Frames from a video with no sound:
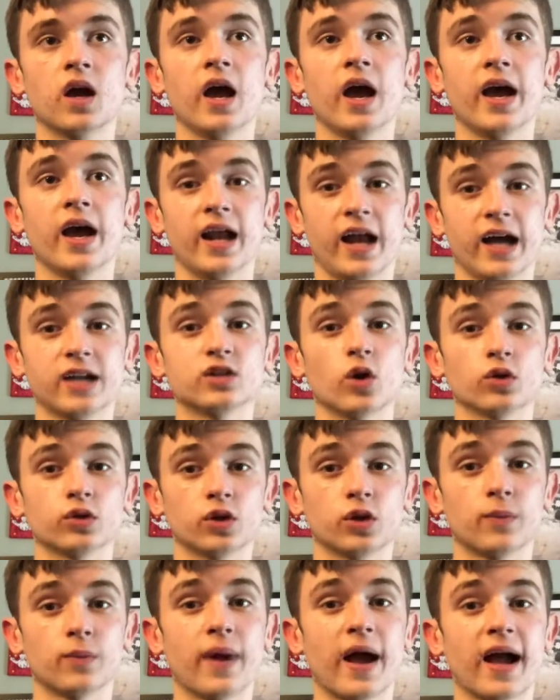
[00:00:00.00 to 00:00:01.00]
And I told
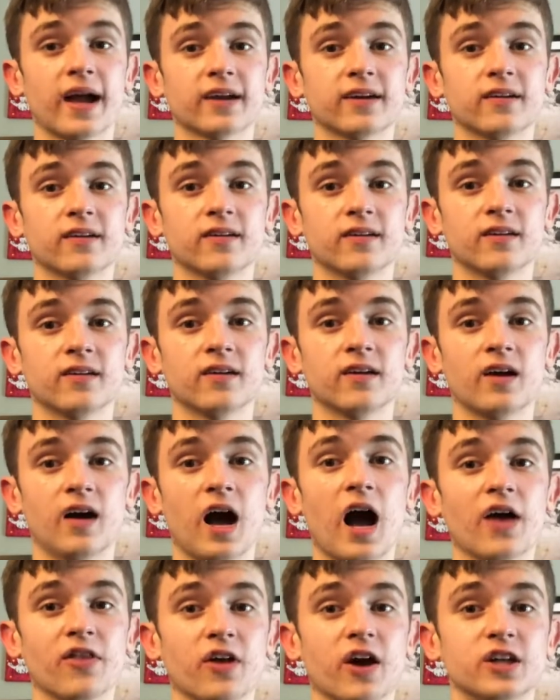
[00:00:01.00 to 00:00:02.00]
her back
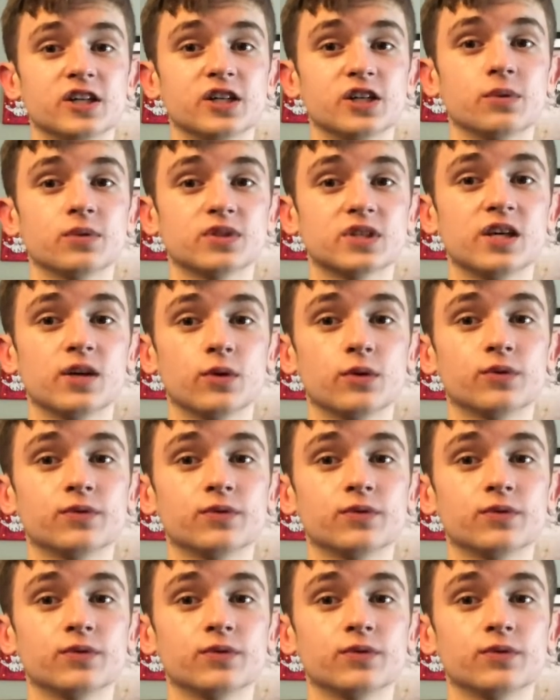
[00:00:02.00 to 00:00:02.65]
I thought she was cute.